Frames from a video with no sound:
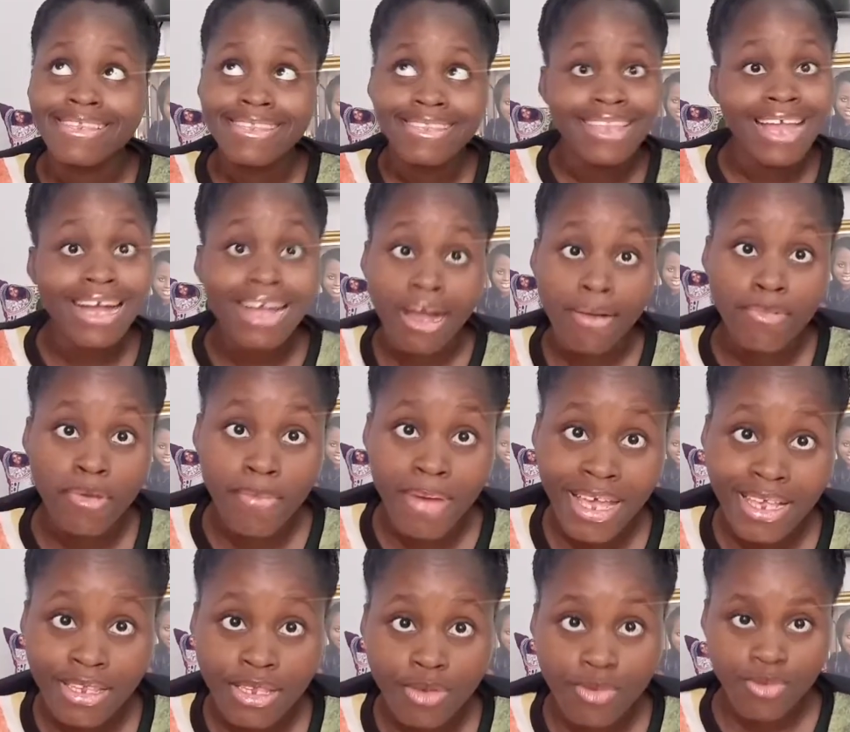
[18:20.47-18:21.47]
that can be my
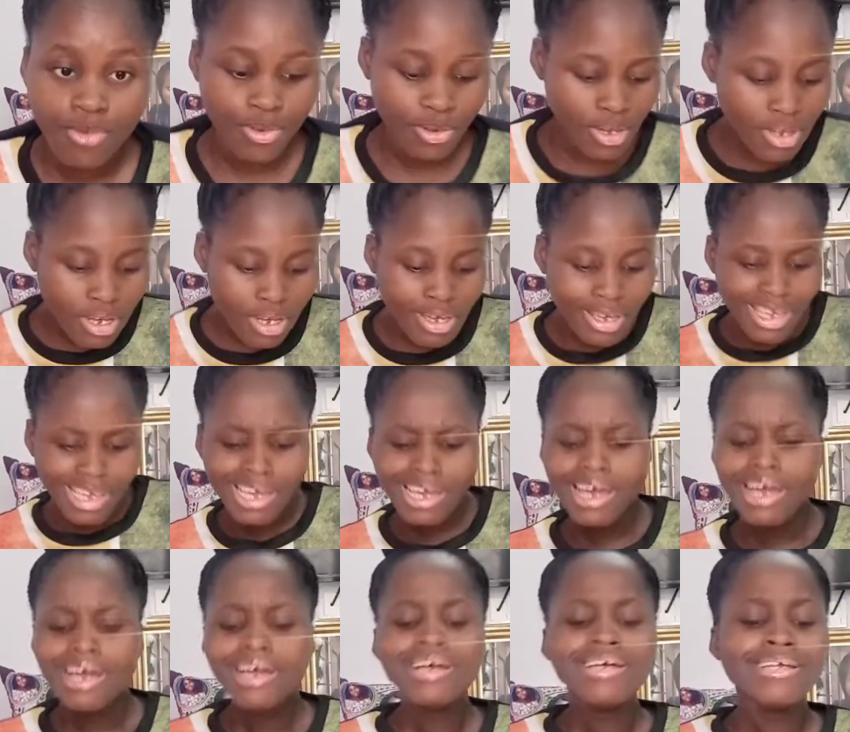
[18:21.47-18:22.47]
excuse.
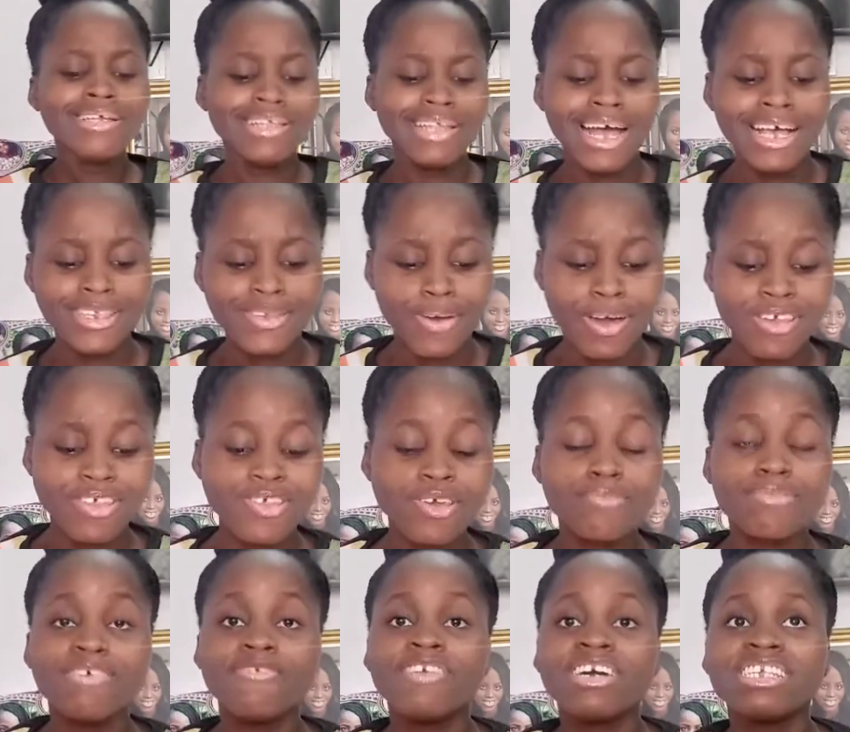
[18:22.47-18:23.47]
Next question.
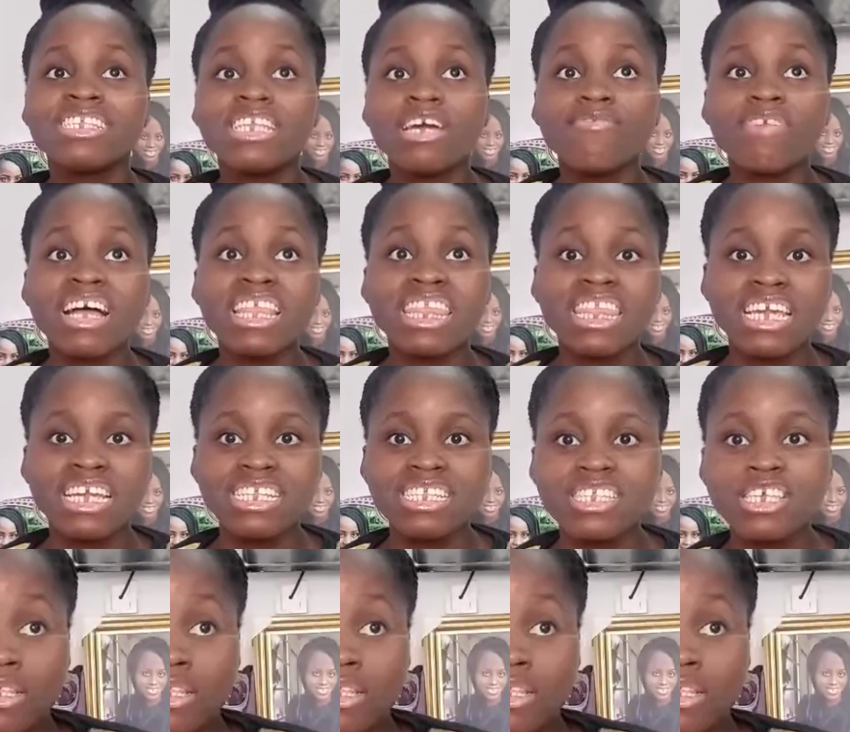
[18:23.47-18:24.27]
My first ever date.